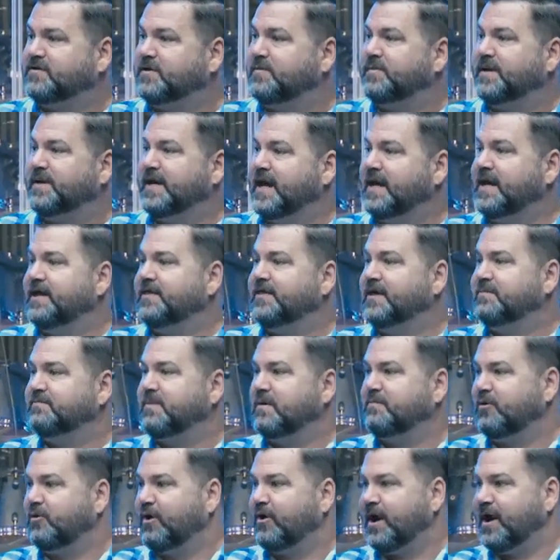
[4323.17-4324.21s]
to be anything
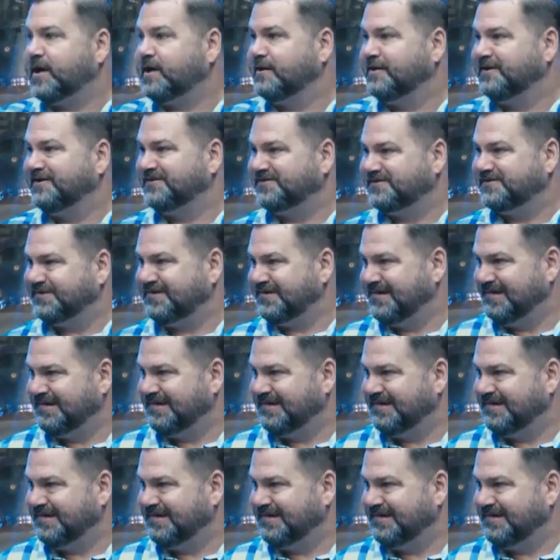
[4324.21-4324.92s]
but miraculous?